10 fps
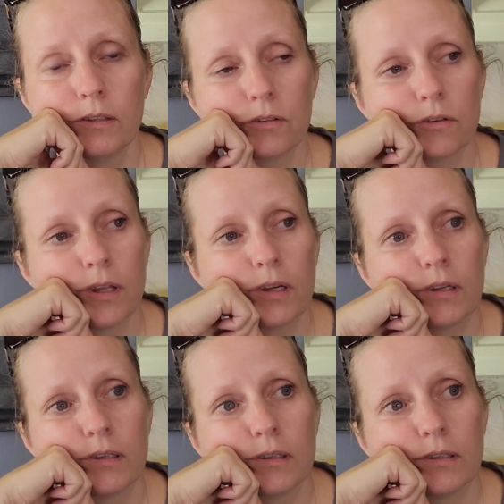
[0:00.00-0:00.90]
so
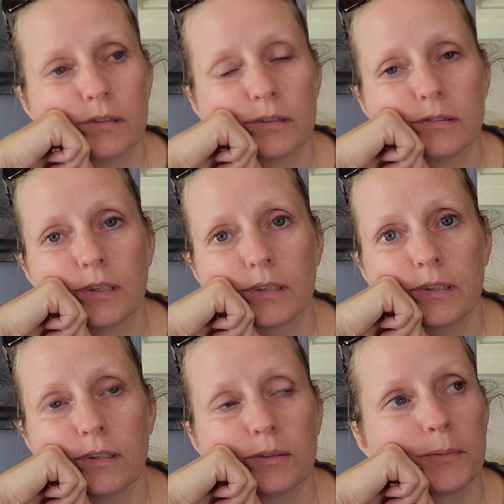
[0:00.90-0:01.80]
that it's
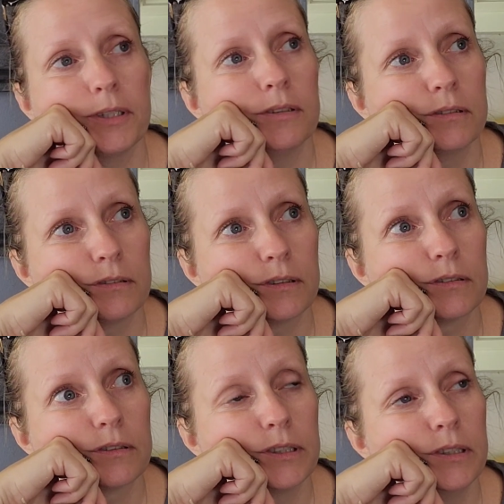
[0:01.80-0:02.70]
not killing me,
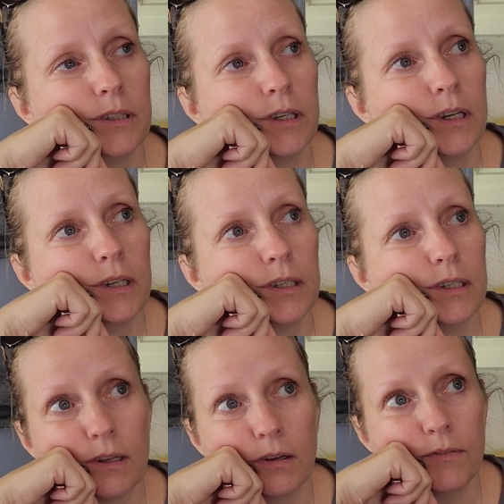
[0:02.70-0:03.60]
literally.
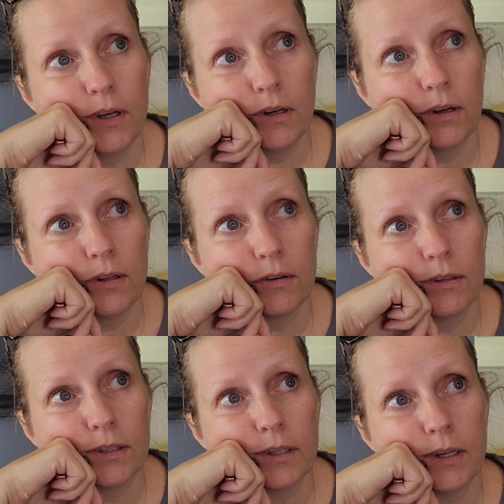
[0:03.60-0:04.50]
I love that color
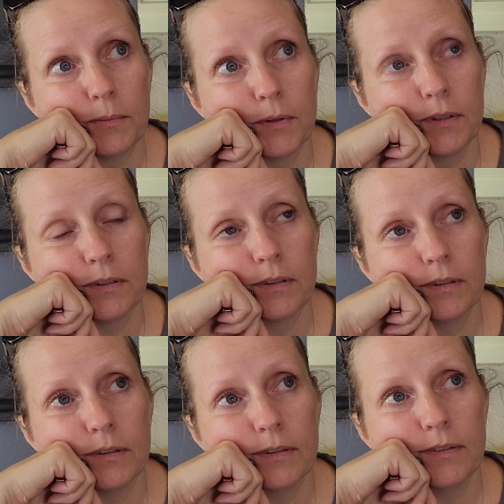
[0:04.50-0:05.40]
on the cabinet.
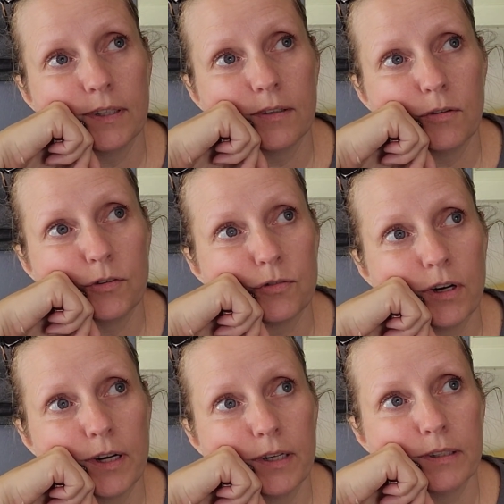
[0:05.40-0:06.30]
It's like all
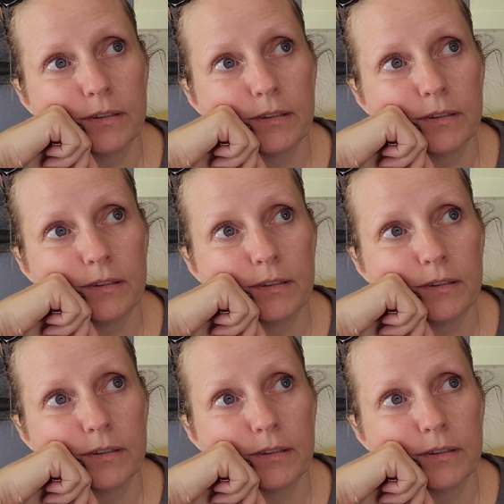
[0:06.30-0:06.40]
dry